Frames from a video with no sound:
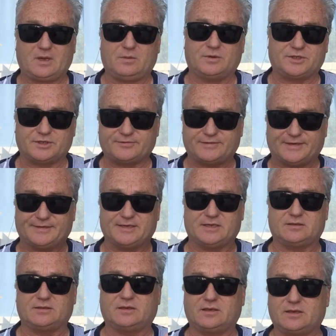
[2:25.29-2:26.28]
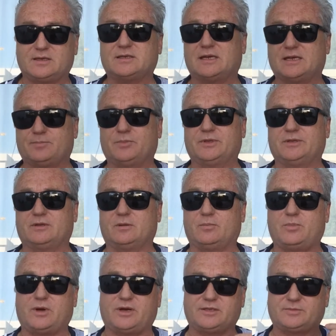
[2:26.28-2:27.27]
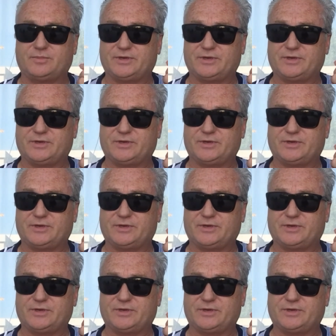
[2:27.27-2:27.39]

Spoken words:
which is fantastic. It has happened in the past,